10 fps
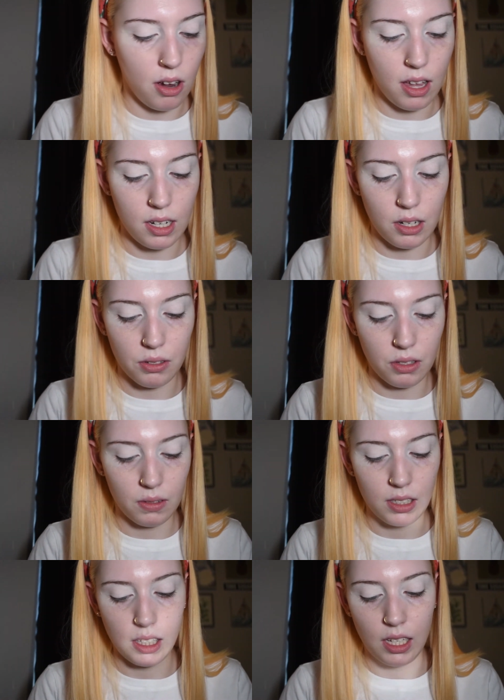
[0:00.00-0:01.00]
And I also
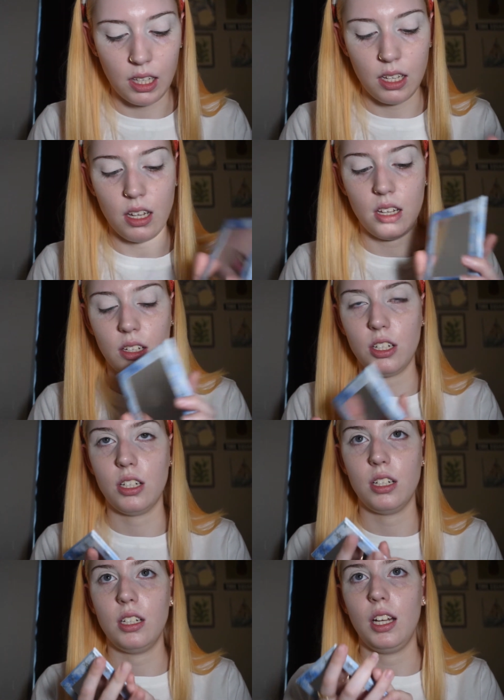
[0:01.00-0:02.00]
really like the
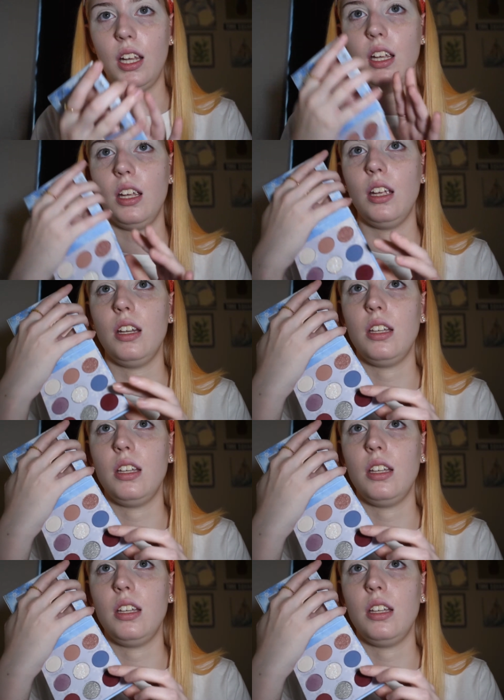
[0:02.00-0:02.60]
shade